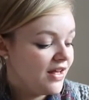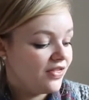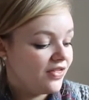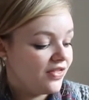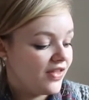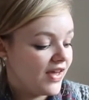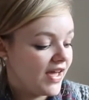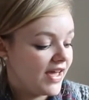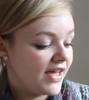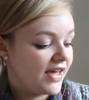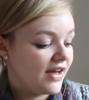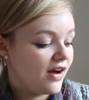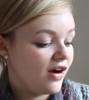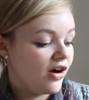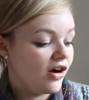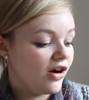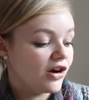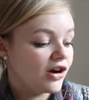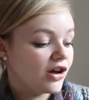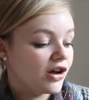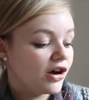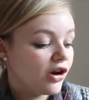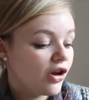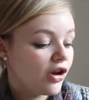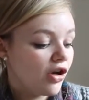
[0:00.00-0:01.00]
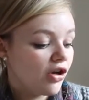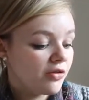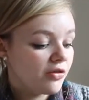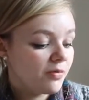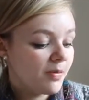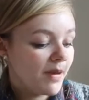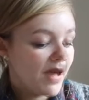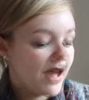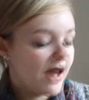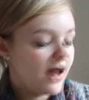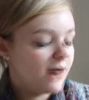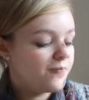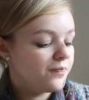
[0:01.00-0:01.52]
They are
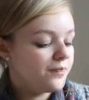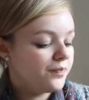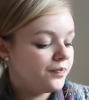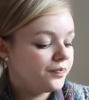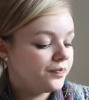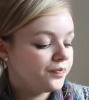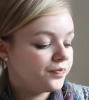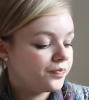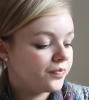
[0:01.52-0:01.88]
clothbound.